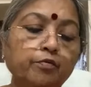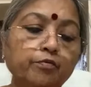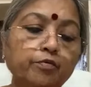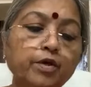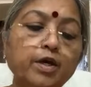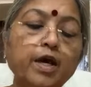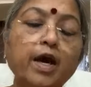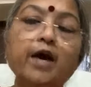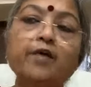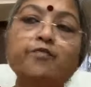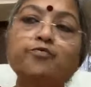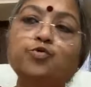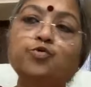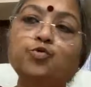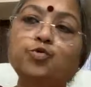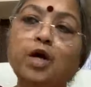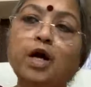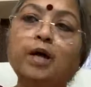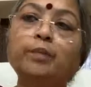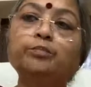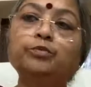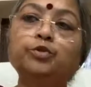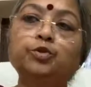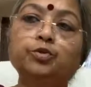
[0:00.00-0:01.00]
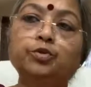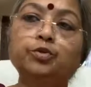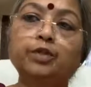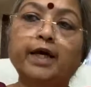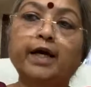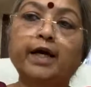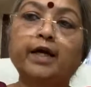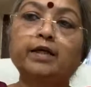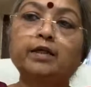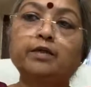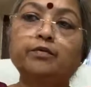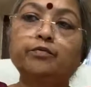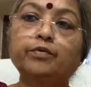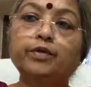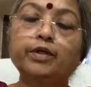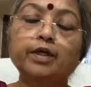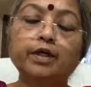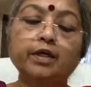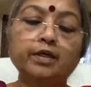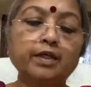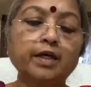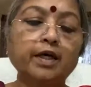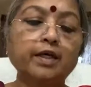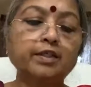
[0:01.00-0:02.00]
We have to come to that.
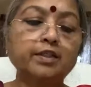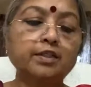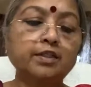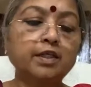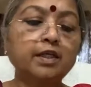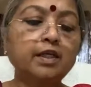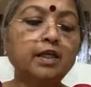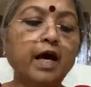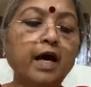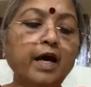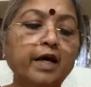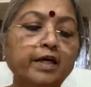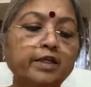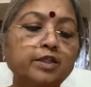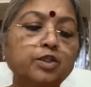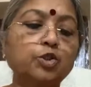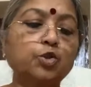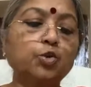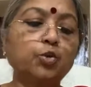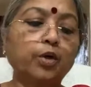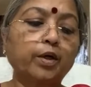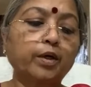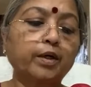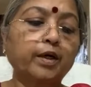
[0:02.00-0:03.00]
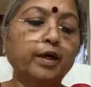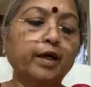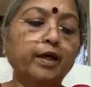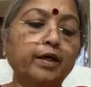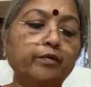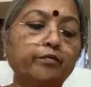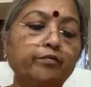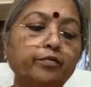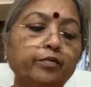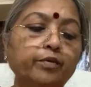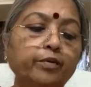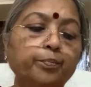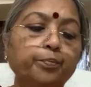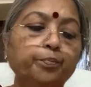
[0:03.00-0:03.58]
India still has to arrive.